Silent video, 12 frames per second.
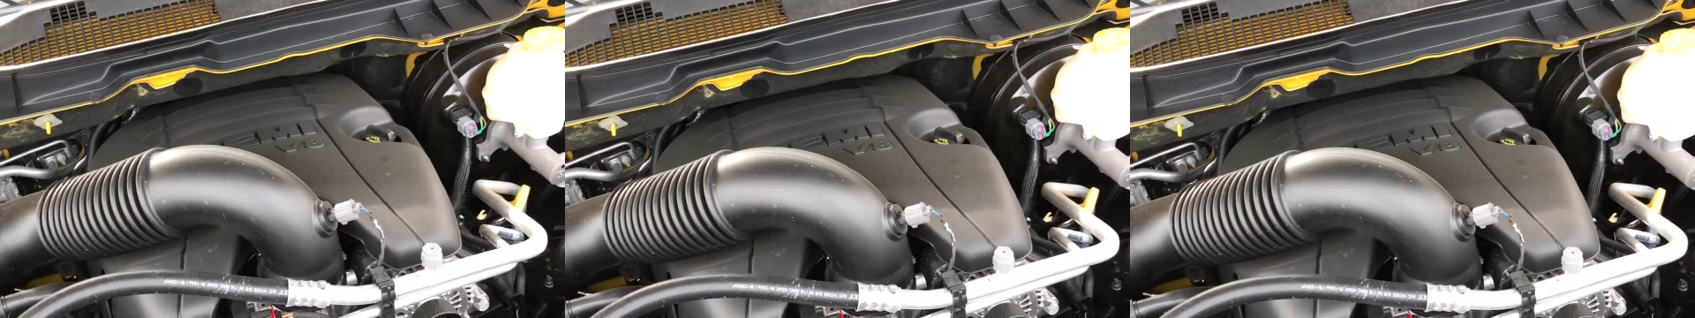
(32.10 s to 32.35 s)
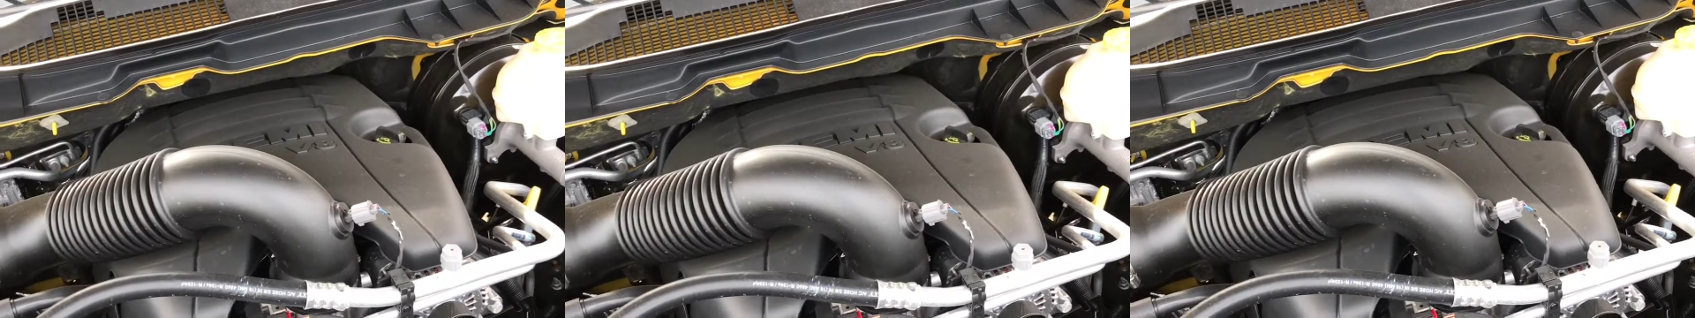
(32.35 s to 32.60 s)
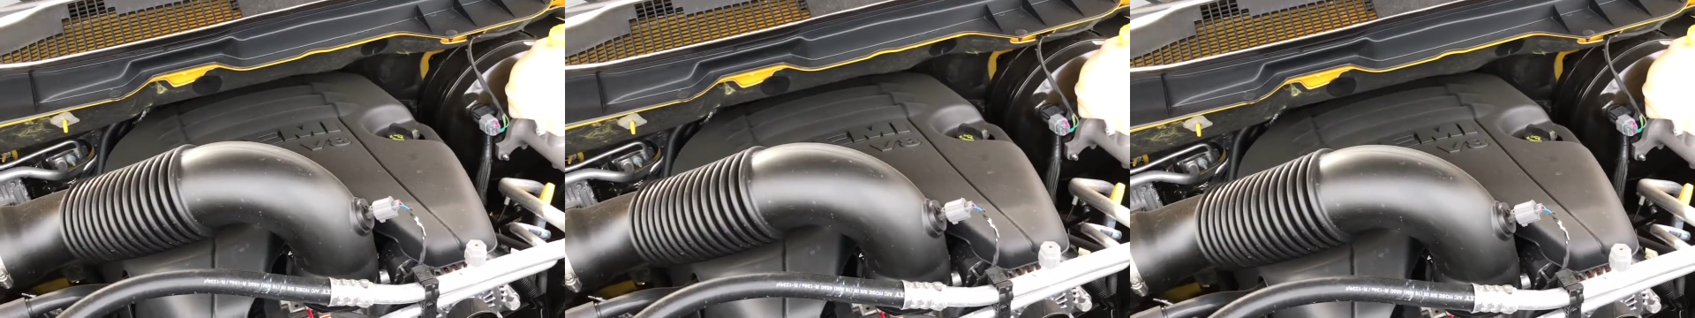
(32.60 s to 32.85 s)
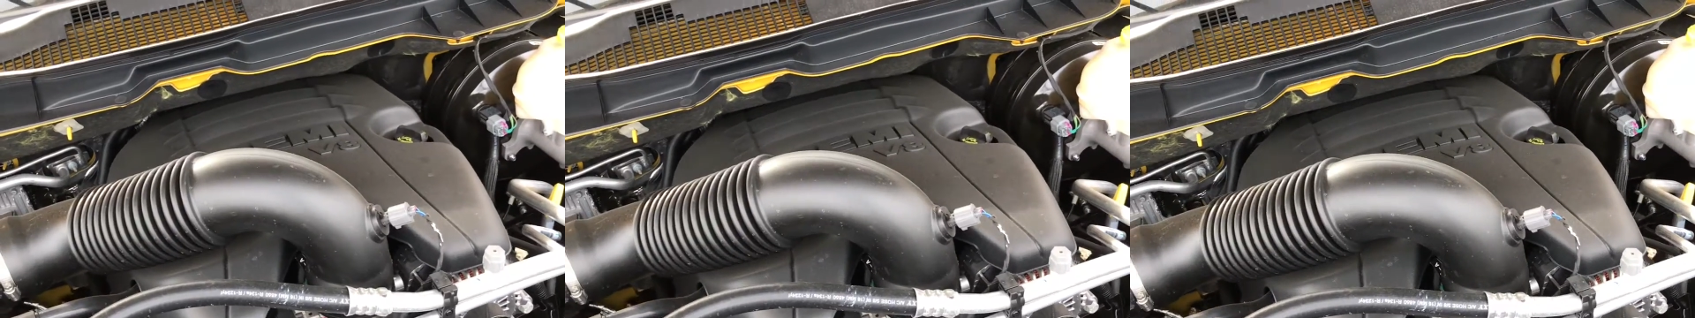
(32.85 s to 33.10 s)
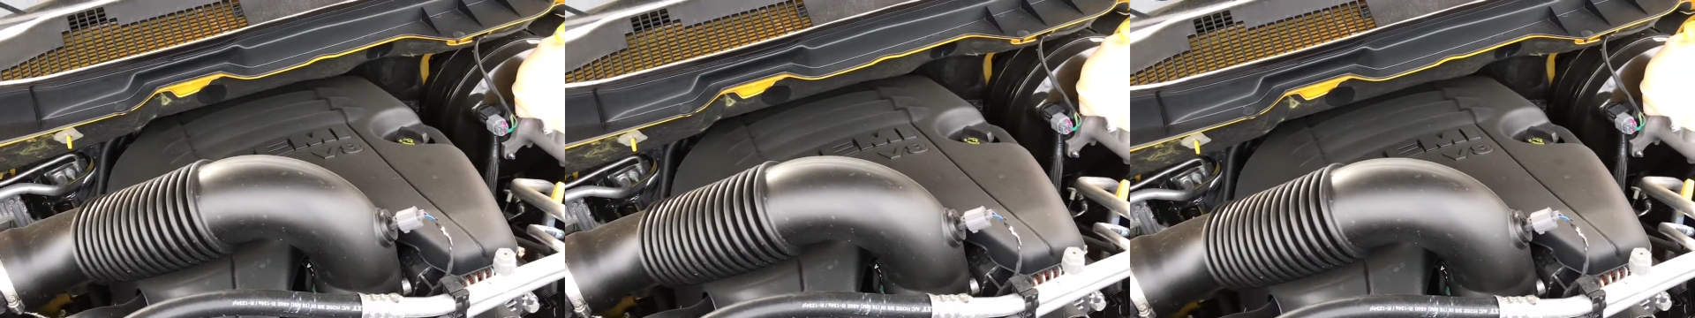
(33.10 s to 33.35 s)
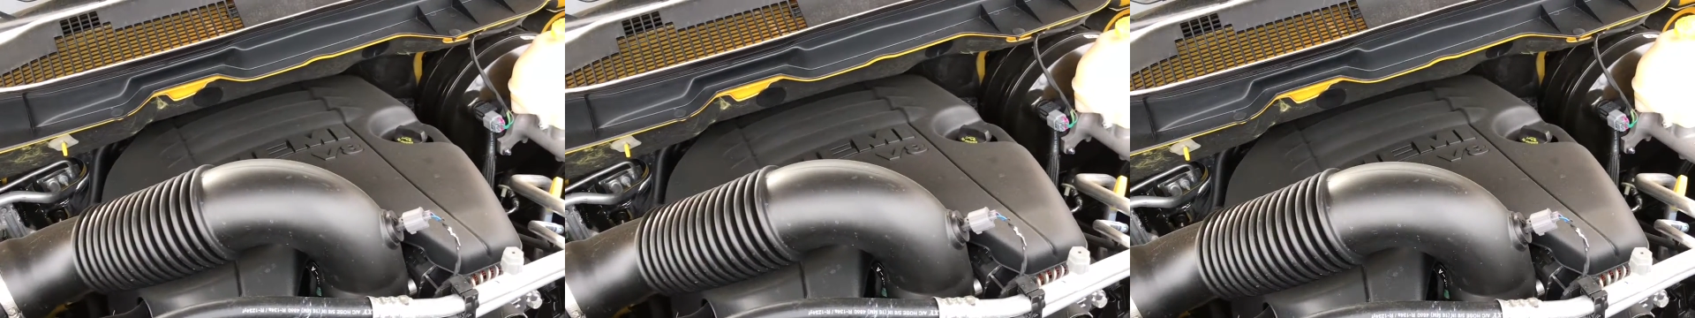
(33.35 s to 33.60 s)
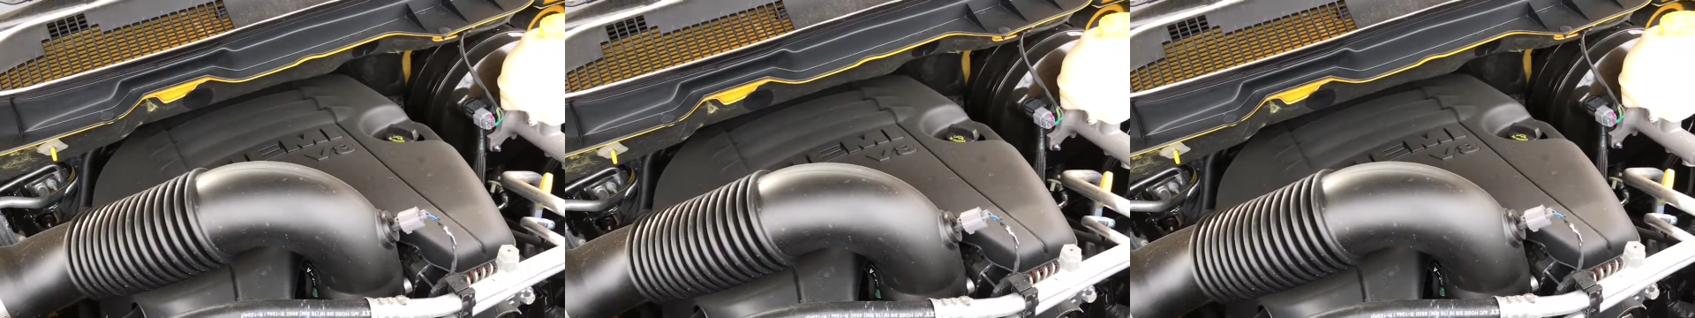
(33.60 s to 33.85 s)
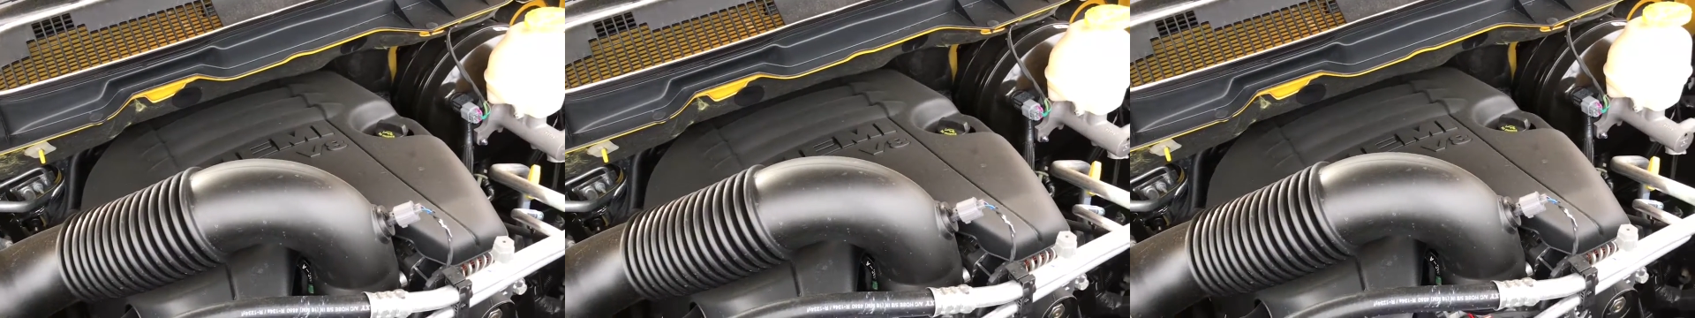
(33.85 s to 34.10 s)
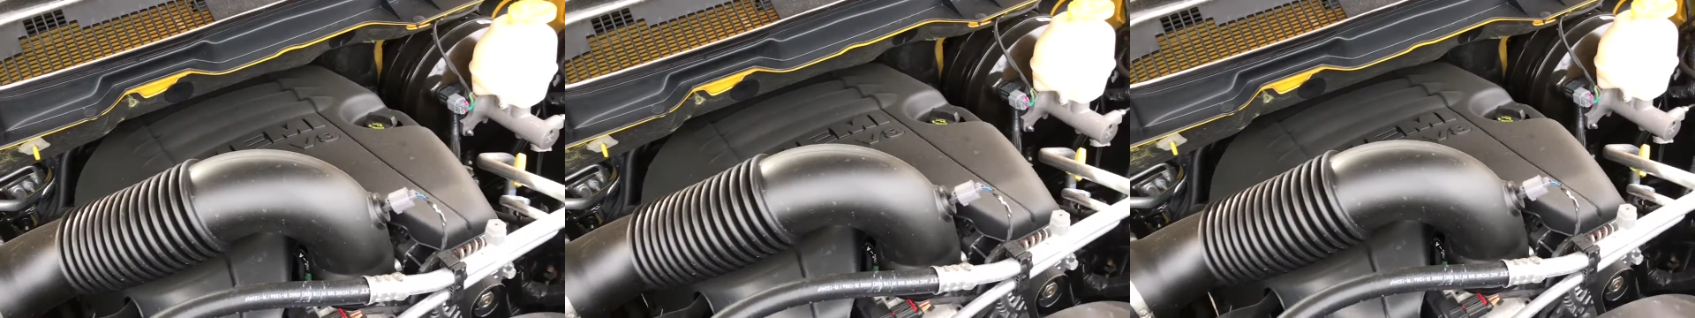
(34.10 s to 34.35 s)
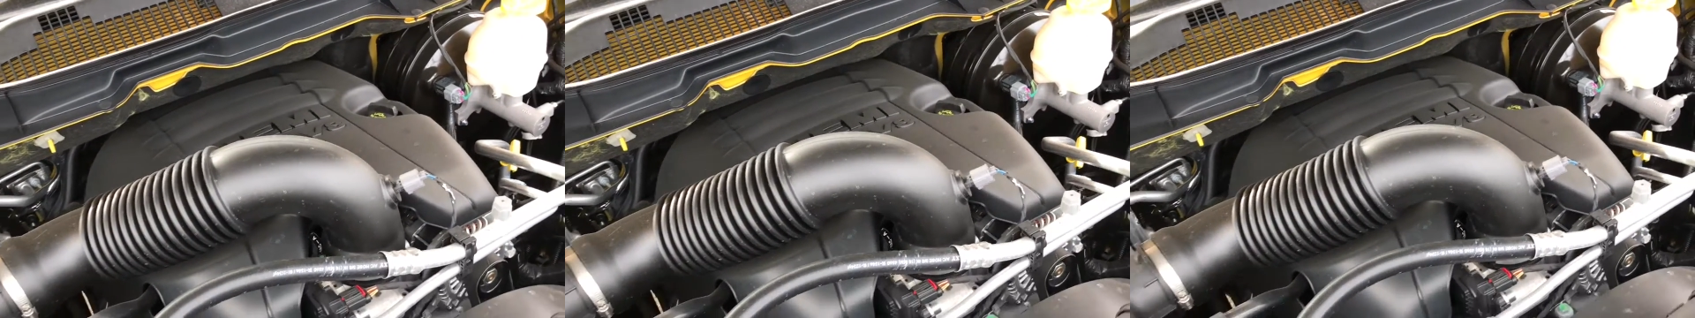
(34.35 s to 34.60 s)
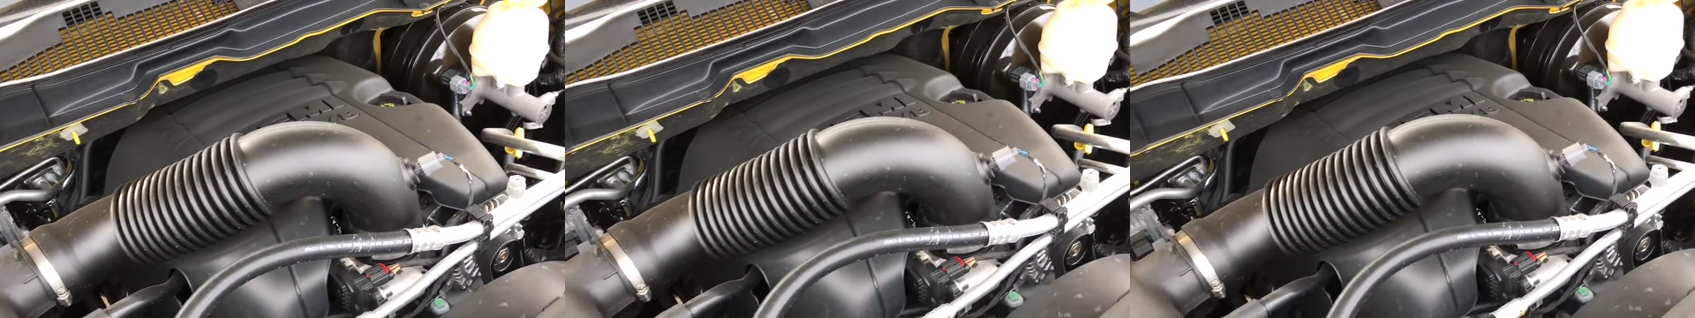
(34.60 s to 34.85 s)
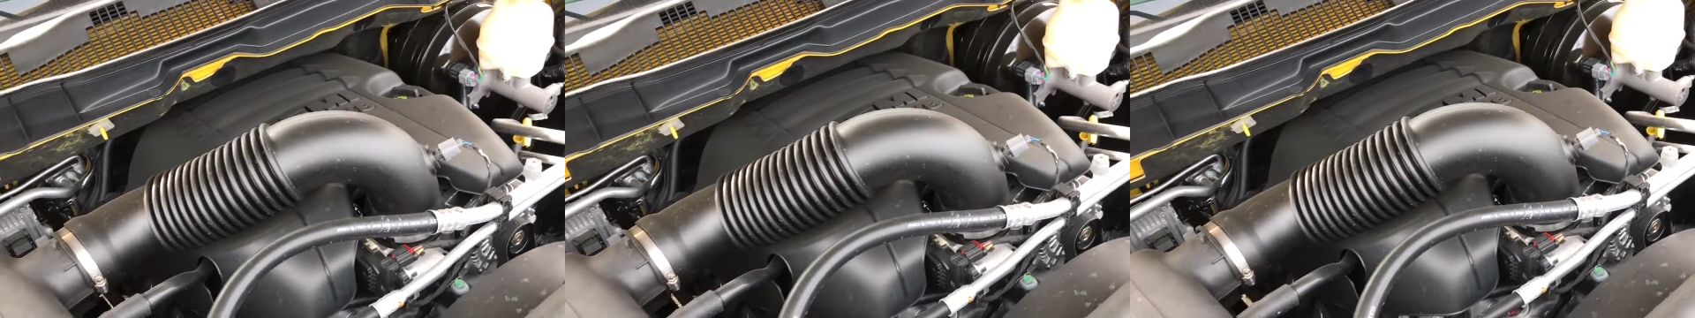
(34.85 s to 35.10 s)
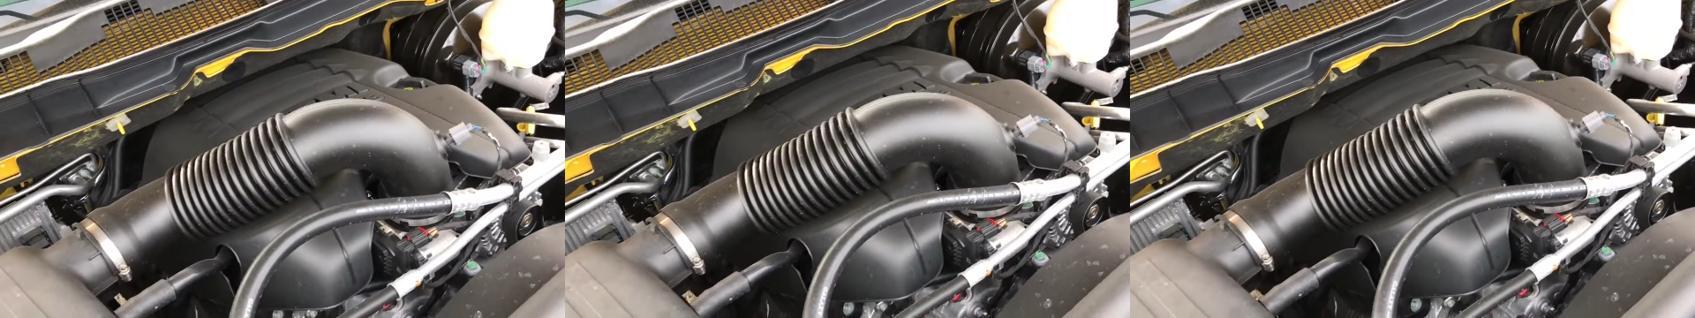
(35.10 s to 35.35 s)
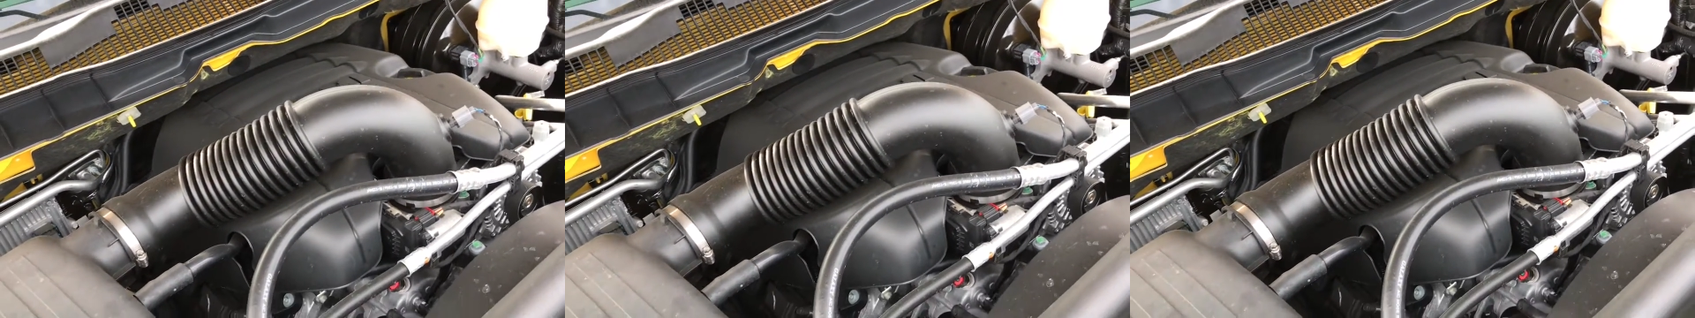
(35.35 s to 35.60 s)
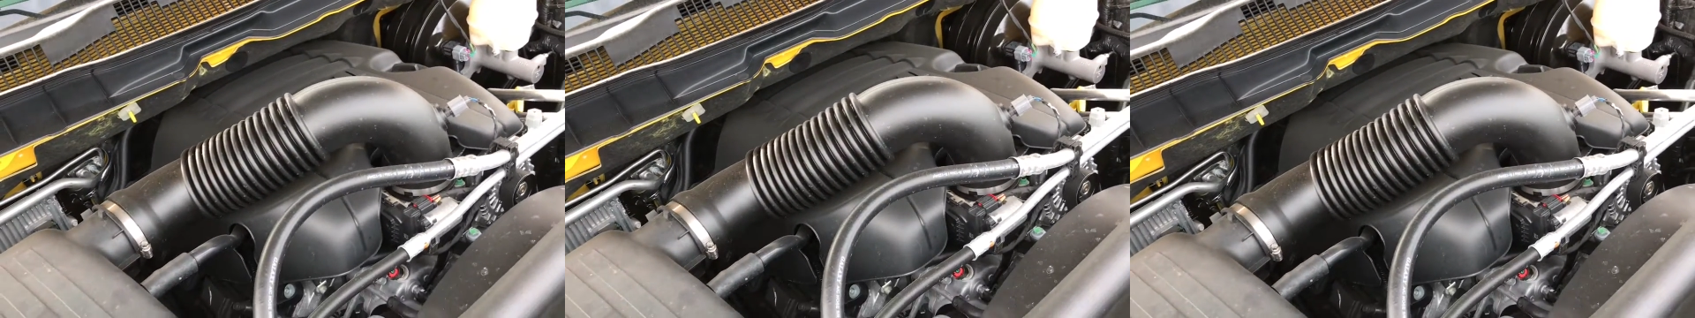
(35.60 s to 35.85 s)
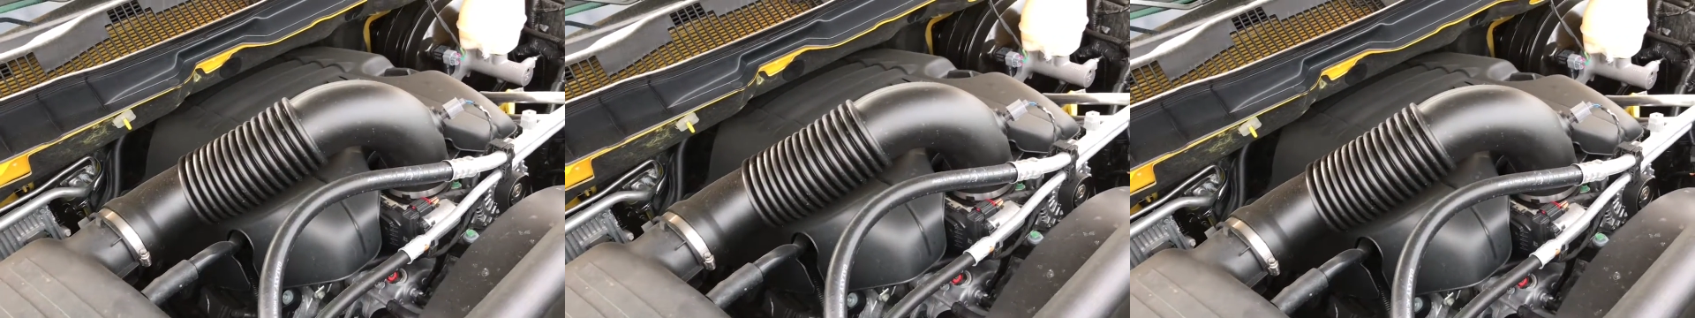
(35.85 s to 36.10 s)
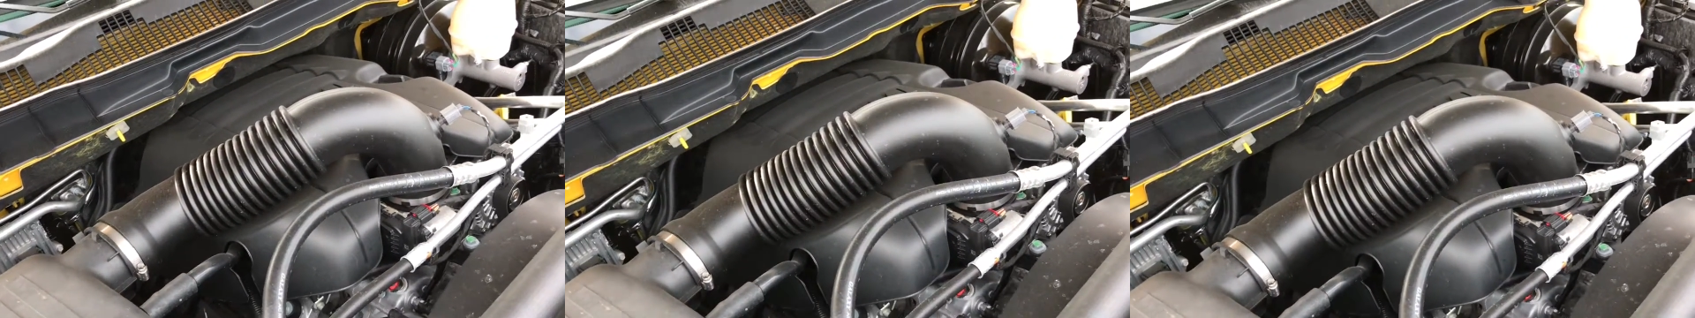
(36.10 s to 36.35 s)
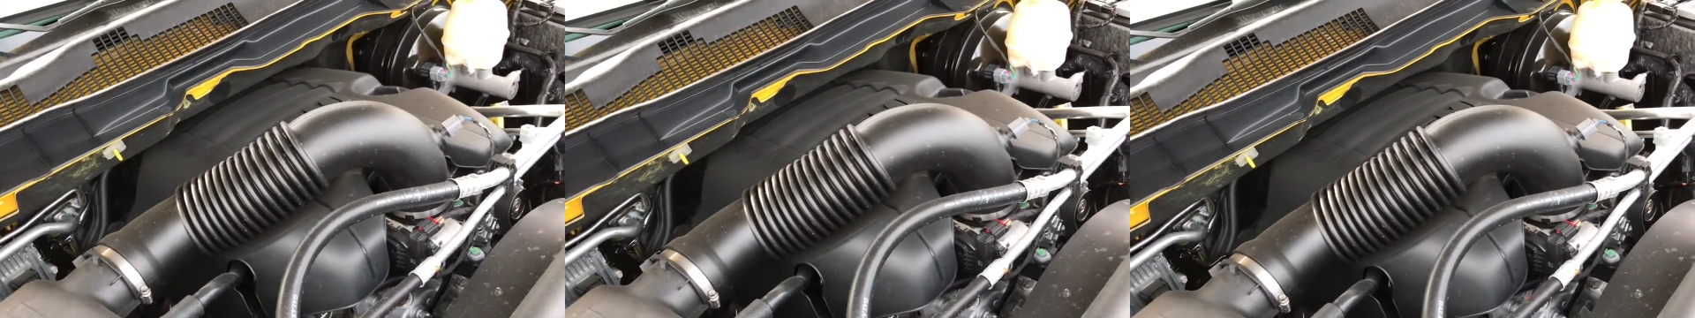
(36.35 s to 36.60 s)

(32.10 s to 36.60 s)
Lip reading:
Nobody's mouth can be seen.